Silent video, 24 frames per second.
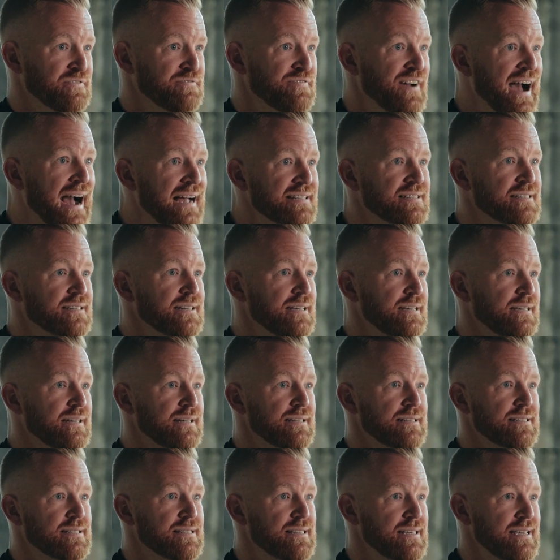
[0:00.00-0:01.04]

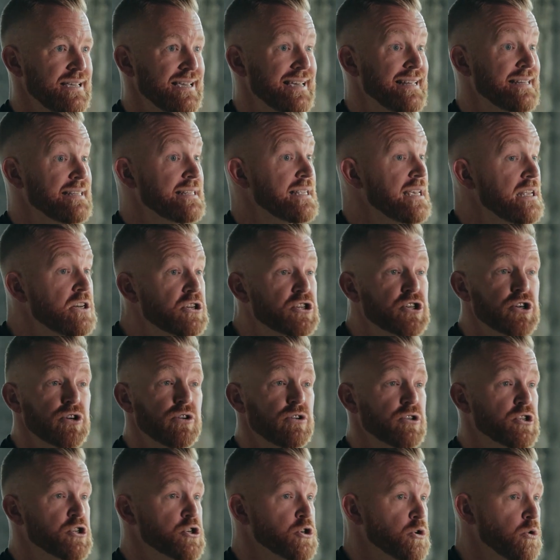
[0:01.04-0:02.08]
Fasting is the
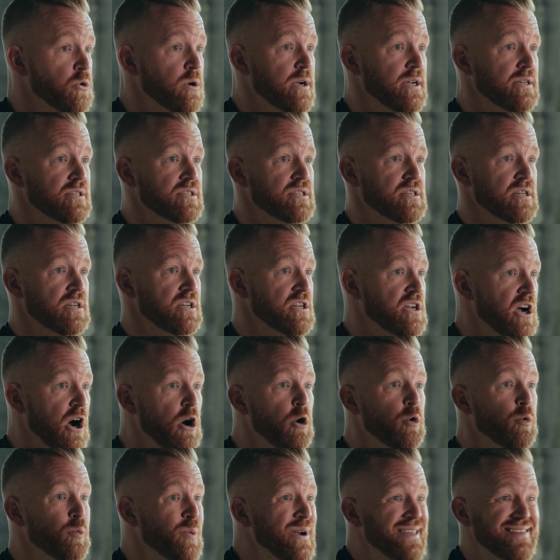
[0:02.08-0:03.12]
intentional choice to
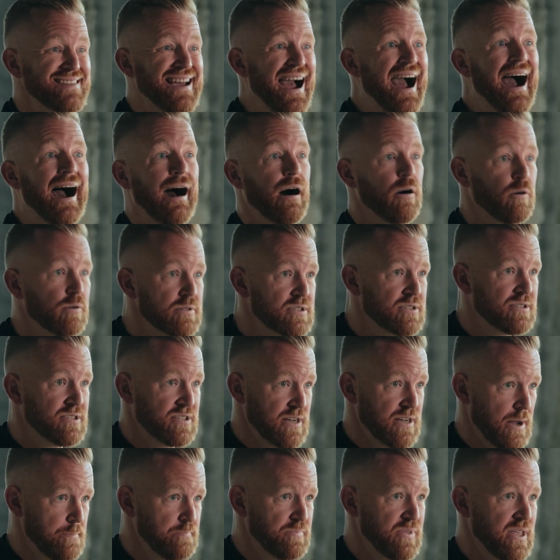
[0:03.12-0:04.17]
go without
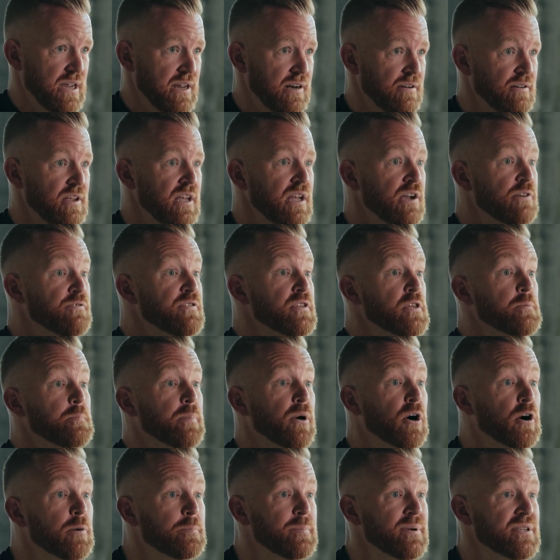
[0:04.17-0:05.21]
something for the
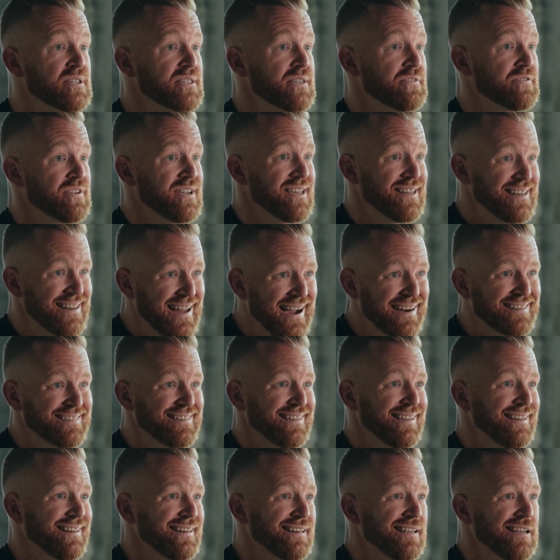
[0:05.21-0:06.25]
purpose of
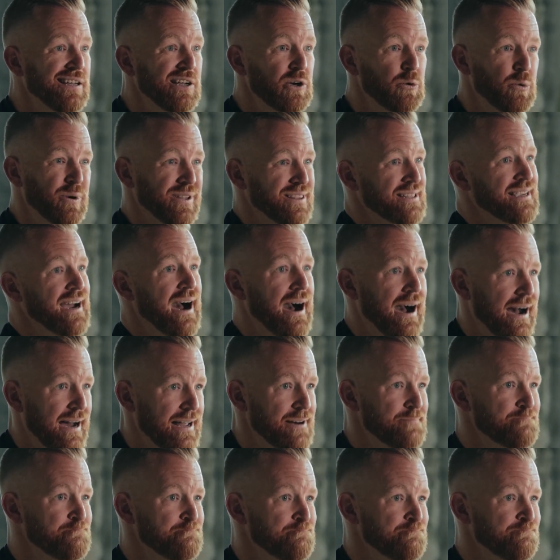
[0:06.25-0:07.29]
connecting with
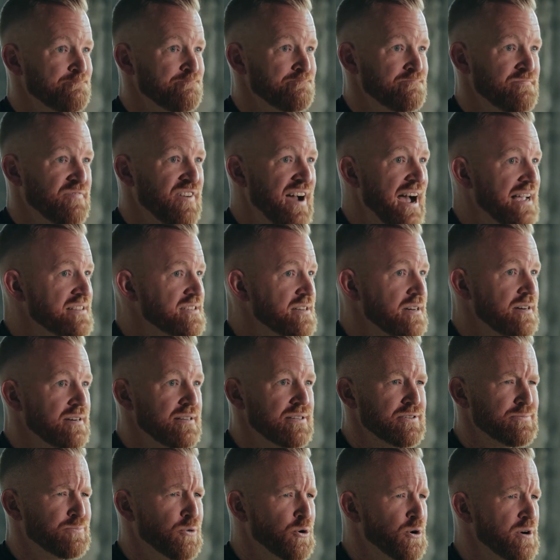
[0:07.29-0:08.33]
God. Fasting
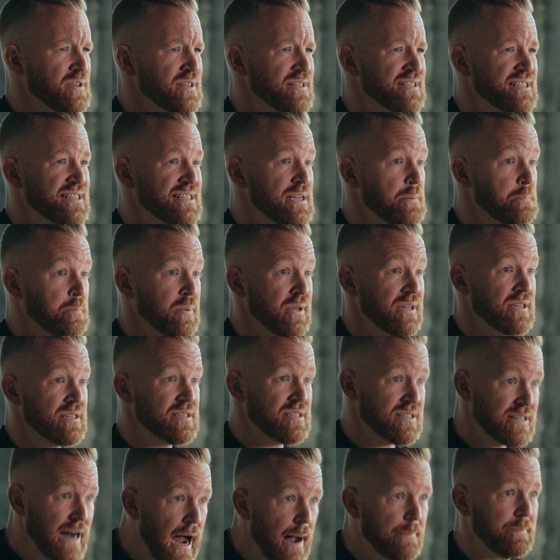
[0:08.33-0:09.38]
is more than simply
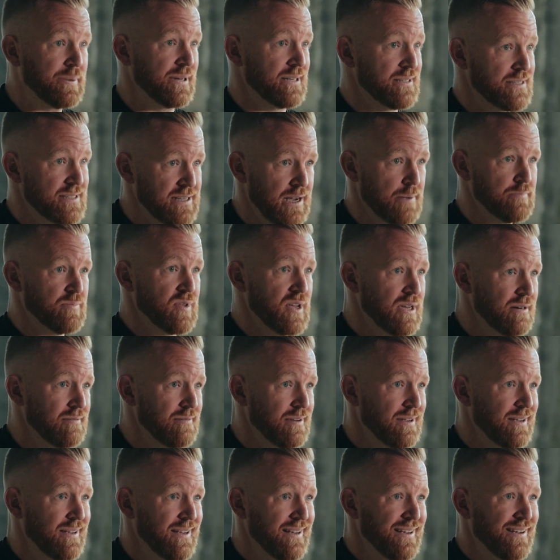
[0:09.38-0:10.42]
stopping something.
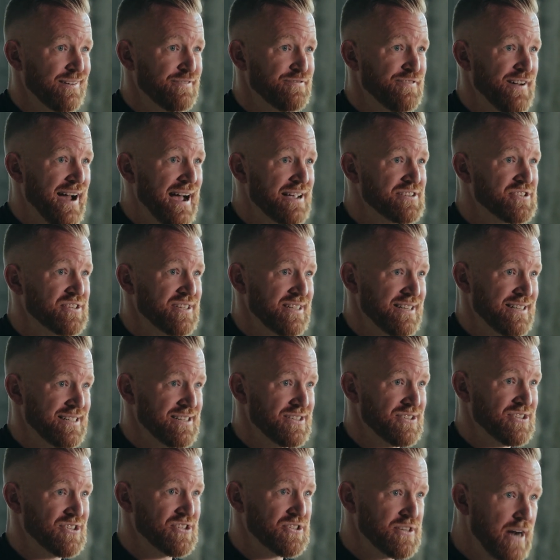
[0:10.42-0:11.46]
Fasting
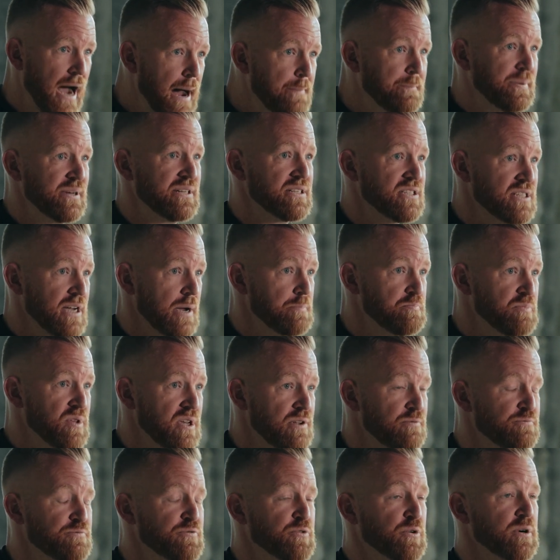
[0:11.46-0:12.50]
is stopping
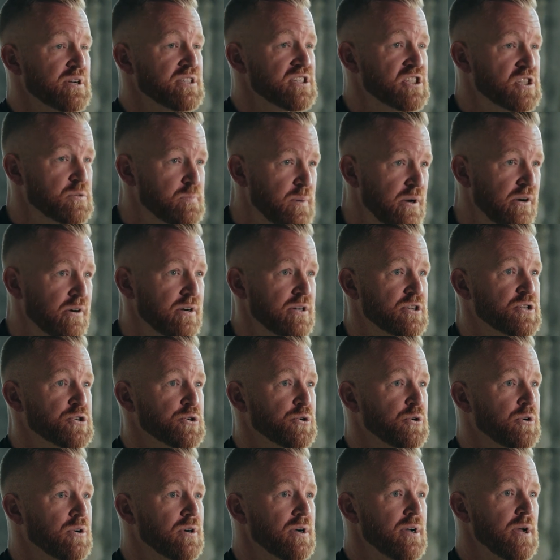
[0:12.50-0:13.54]
something for a
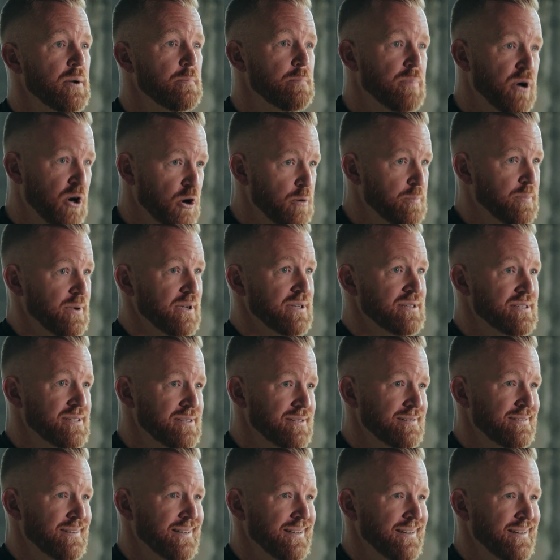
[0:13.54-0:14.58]
spiritual
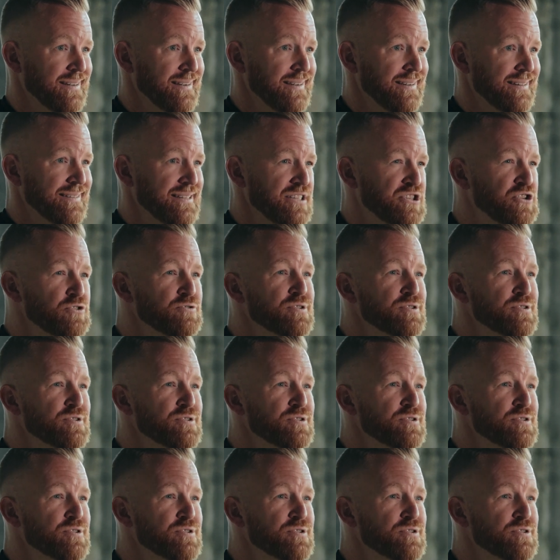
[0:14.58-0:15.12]
purpose. Did